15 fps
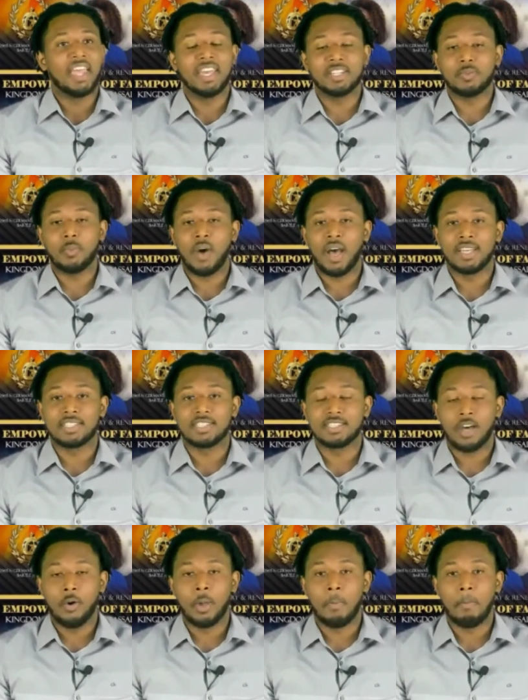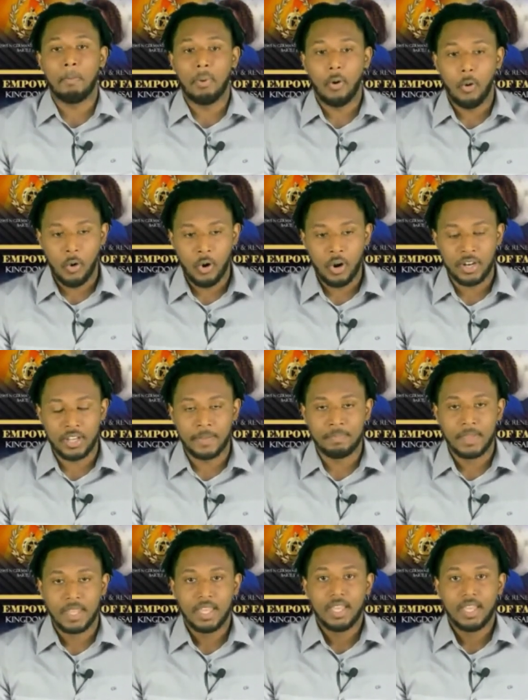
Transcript: and that's why it's so important